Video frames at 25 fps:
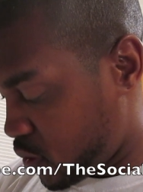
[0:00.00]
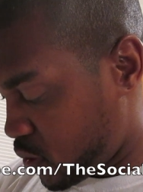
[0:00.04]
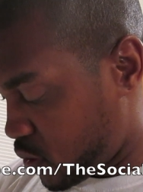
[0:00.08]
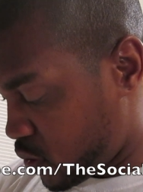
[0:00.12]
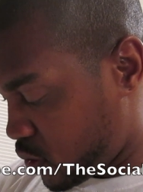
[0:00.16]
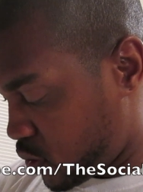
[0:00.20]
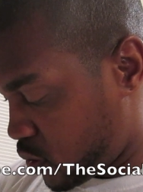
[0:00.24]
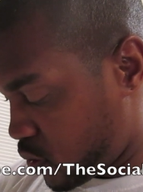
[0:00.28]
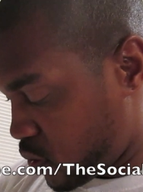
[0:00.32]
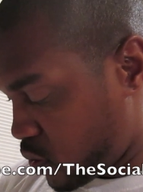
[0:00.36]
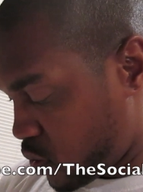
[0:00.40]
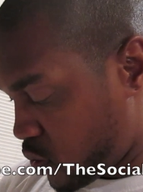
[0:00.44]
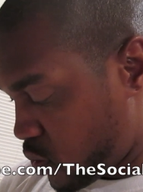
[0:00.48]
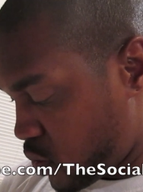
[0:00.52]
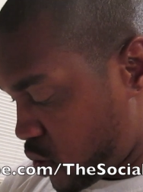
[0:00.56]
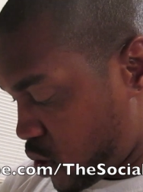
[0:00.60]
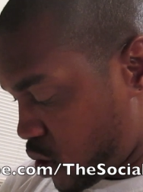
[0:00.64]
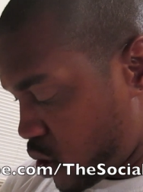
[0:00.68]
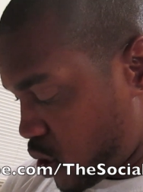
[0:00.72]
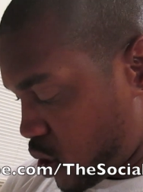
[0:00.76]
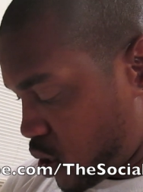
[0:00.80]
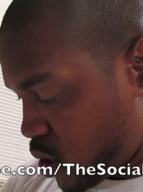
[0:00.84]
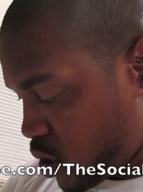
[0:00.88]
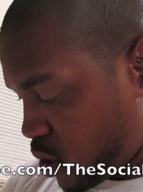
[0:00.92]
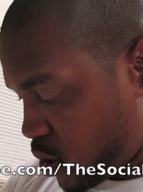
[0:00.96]
So
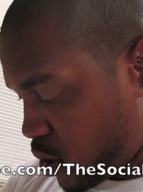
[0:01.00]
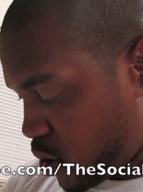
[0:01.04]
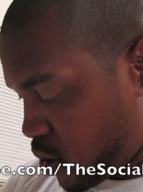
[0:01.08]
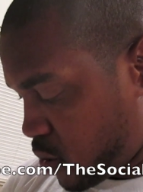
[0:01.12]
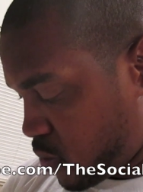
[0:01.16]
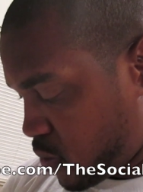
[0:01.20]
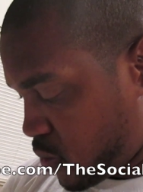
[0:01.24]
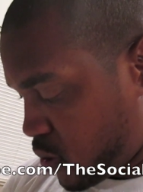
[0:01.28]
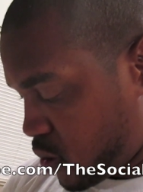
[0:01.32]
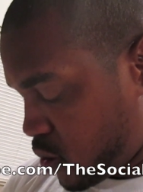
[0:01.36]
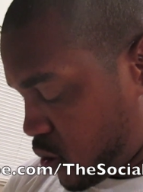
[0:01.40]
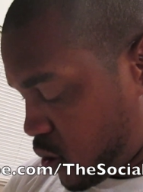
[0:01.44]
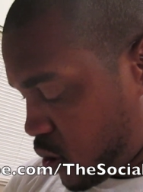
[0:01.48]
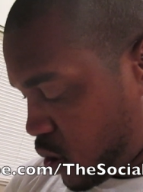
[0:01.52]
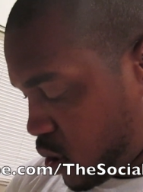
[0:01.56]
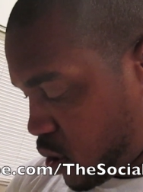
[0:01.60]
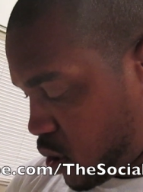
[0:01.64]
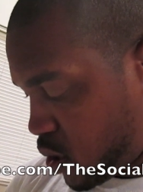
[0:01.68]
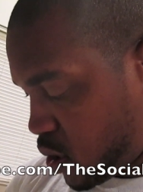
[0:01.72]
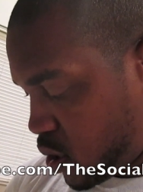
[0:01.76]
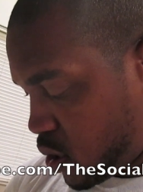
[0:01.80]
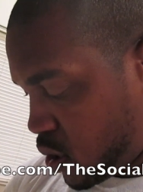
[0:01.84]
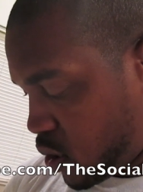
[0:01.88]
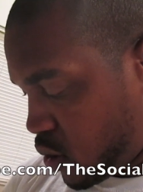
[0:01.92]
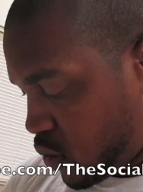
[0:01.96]
um, I
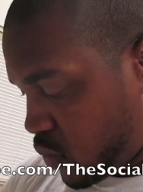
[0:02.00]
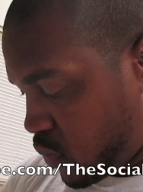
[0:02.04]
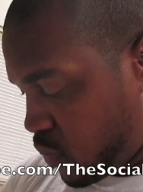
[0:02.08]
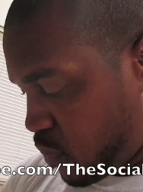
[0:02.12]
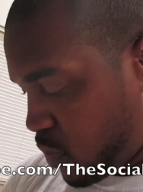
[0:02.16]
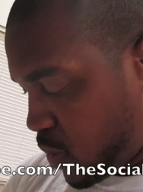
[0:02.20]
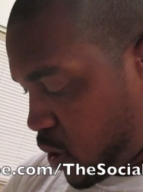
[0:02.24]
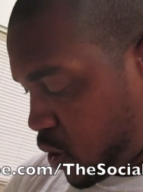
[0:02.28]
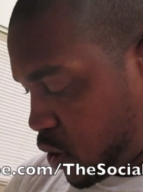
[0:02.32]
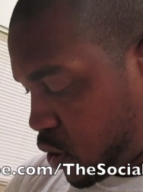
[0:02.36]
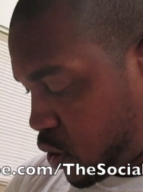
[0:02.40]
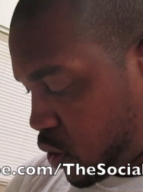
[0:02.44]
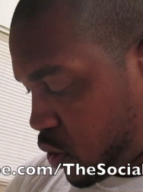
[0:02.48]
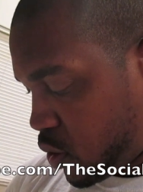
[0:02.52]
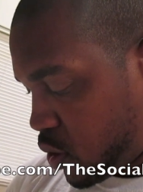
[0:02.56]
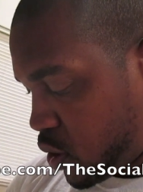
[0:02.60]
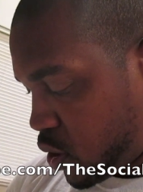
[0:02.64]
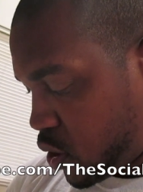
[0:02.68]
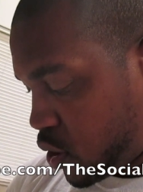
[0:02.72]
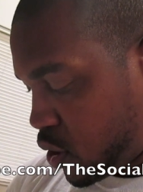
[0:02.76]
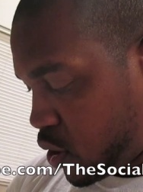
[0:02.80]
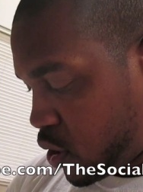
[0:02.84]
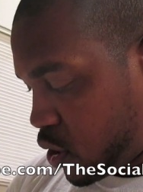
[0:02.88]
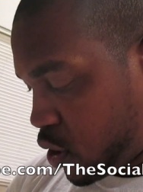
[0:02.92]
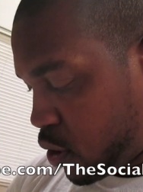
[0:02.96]
need to go make sure
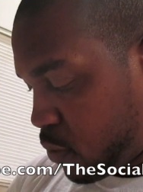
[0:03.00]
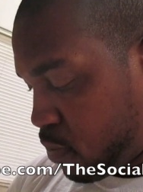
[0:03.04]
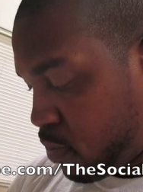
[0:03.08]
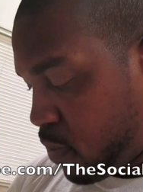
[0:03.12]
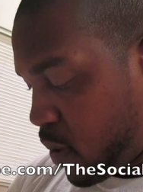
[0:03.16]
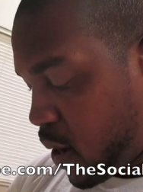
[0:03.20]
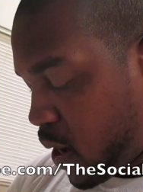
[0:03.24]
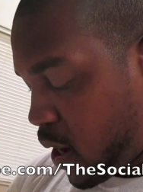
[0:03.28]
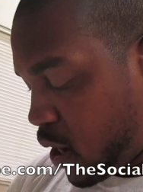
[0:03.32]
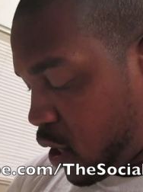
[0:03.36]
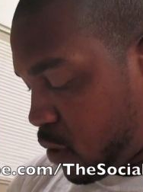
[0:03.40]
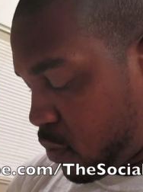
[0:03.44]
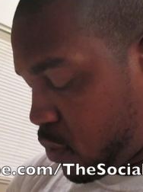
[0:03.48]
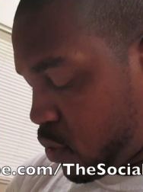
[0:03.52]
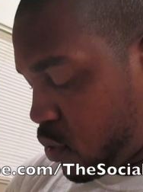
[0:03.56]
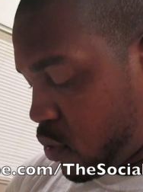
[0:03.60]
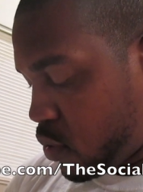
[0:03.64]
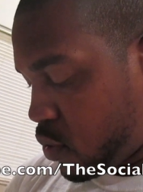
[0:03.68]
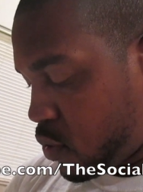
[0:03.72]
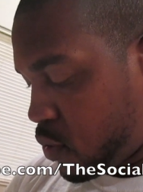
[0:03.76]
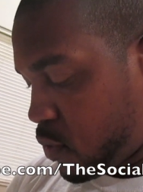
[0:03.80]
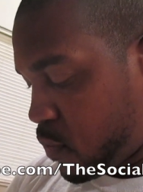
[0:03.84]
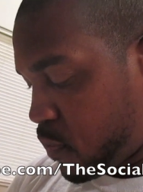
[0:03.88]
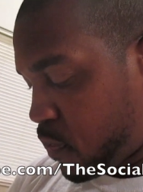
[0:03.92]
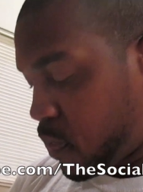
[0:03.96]
this shit is
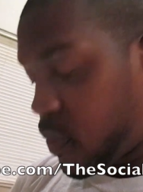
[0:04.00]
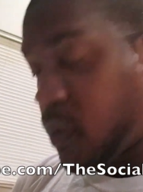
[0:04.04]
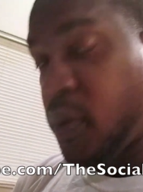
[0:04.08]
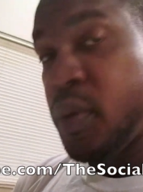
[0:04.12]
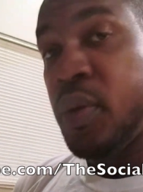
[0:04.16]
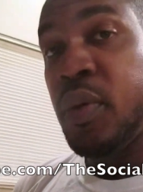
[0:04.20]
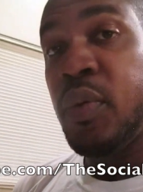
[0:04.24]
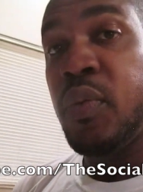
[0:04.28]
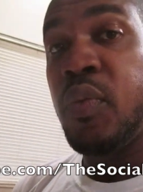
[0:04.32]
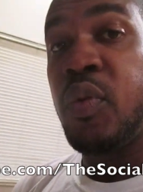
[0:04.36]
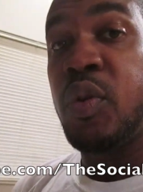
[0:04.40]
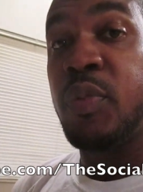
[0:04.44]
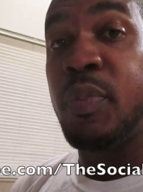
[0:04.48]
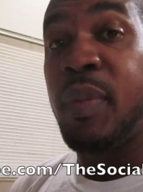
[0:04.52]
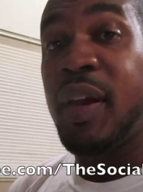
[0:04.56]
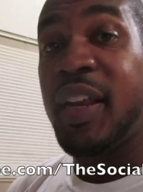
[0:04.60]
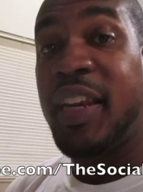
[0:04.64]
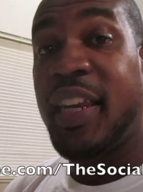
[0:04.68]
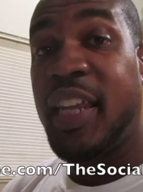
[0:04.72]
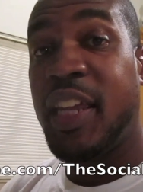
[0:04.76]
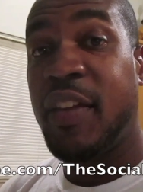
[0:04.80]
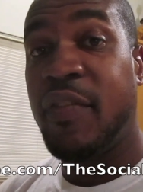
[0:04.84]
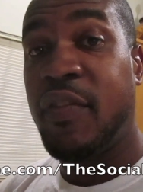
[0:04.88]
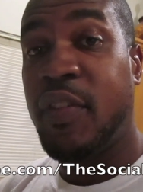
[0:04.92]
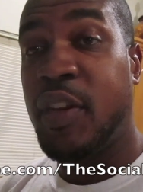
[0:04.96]
compatible with my
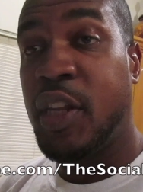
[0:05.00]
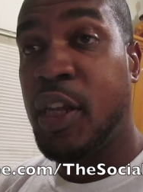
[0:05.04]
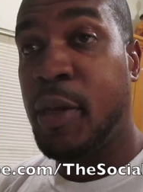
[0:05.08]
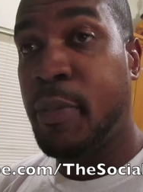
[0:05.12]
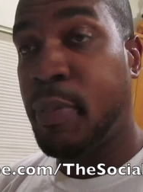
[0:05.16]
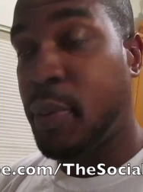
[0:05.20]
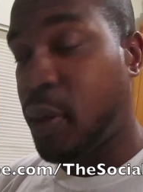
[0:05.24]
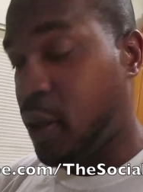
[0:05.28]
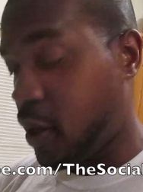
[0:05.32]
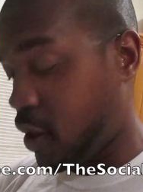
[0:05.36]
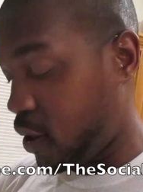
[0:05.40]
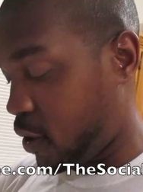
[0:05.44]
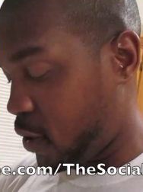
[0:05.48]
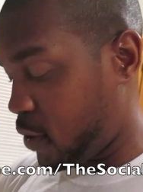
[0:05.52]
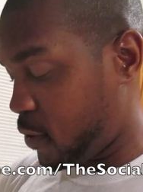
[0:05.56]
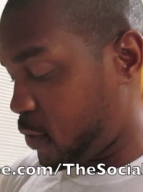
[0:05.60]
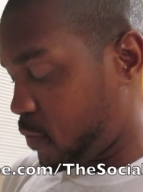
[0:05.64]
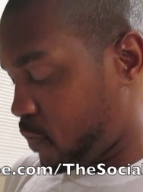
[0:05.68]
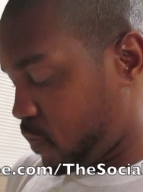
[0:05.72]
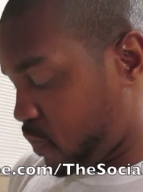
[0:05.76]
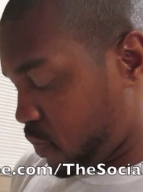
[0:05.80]
DVD player.